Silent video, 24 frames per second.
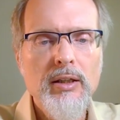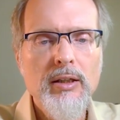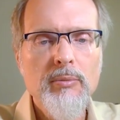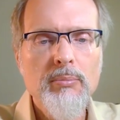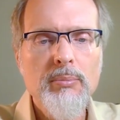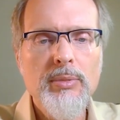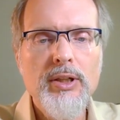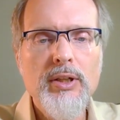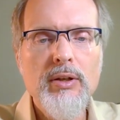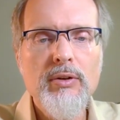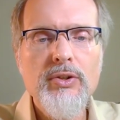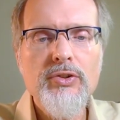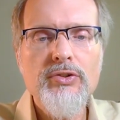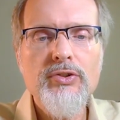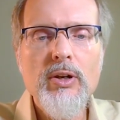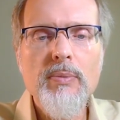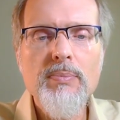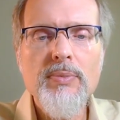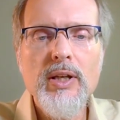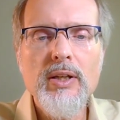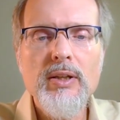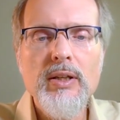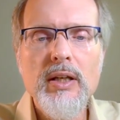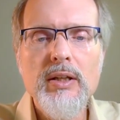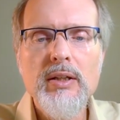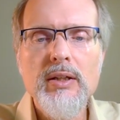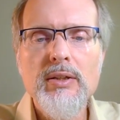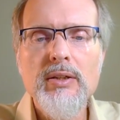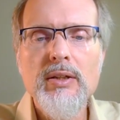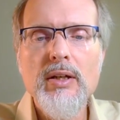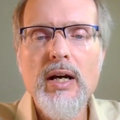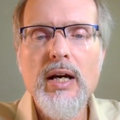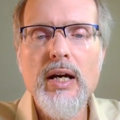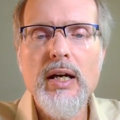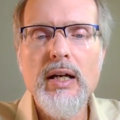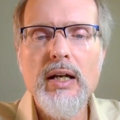But there is something they did
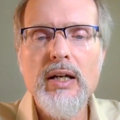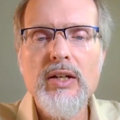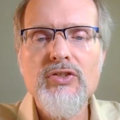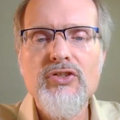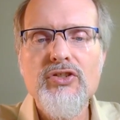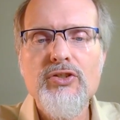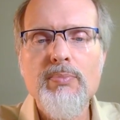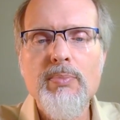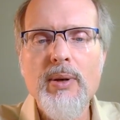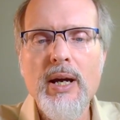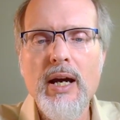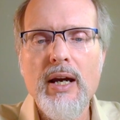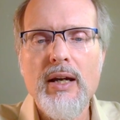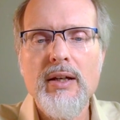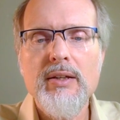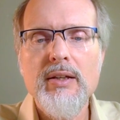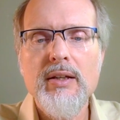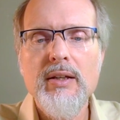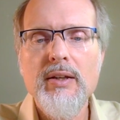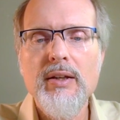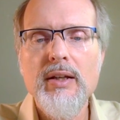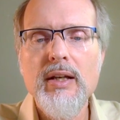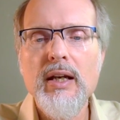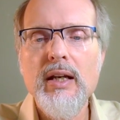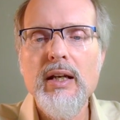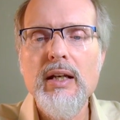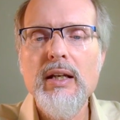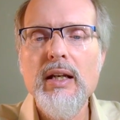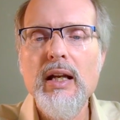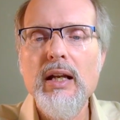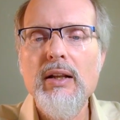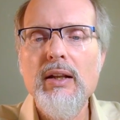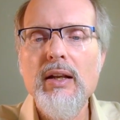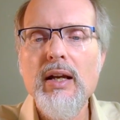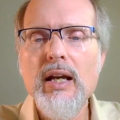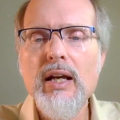not expect, that in
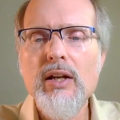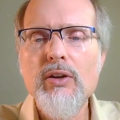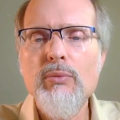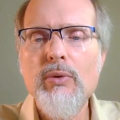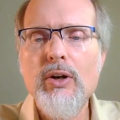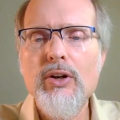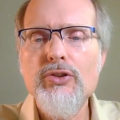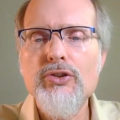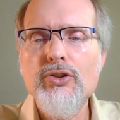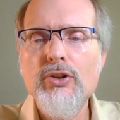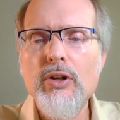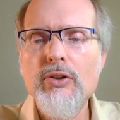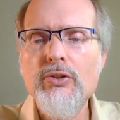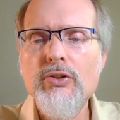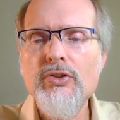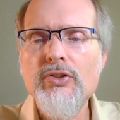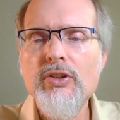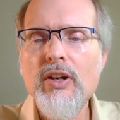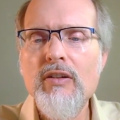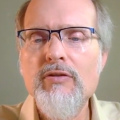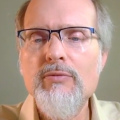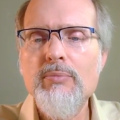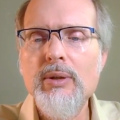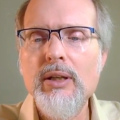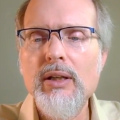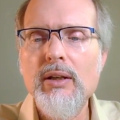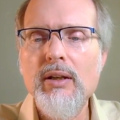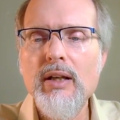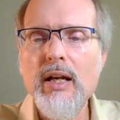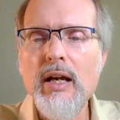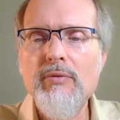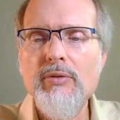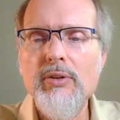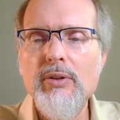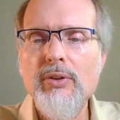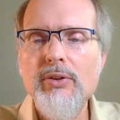a land where churches have been
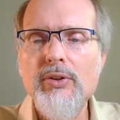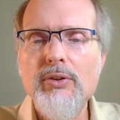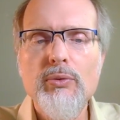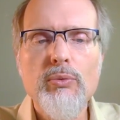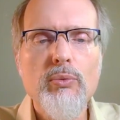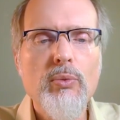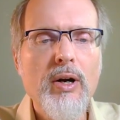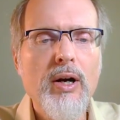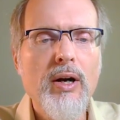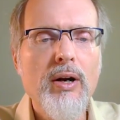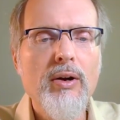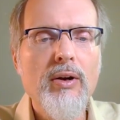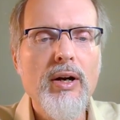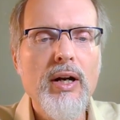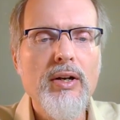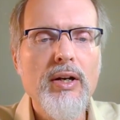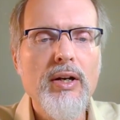leveled, where